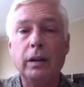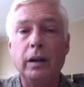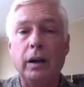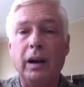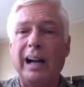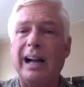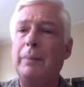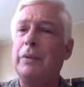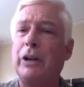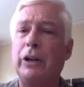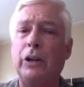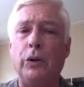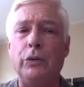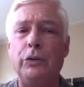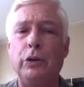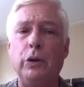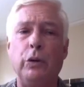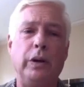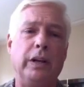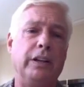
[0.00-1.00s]
I'm going to go
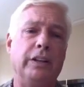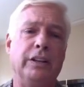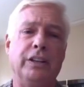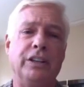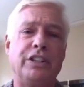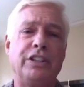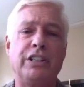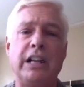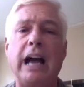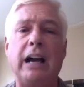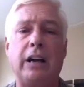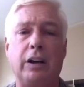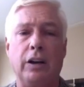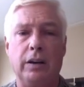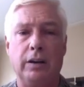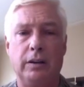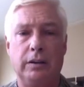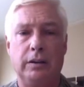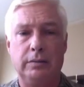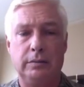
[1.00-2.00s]
tune into the
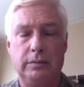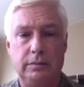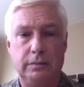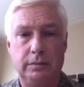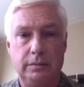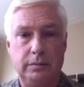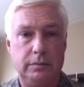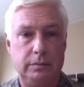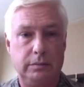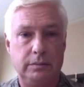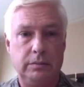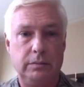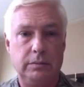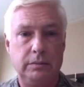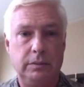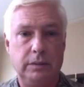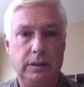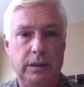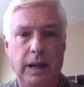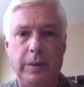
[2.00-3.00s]
soccer.
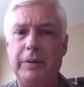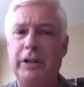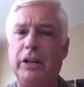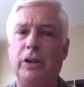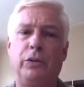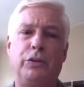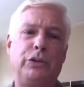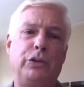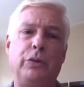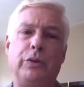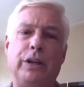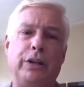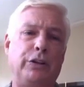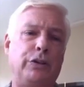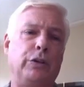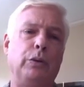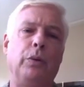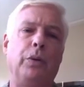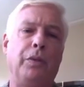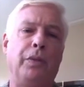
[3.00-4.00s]
I'm going to go tune
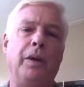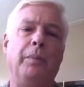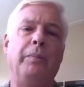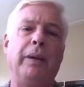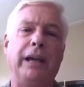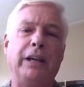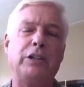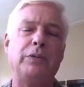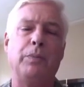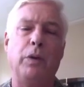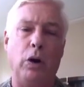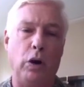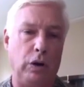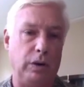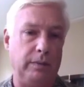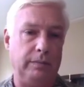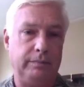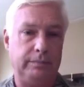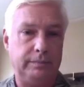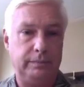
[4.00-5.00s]
into the baseball.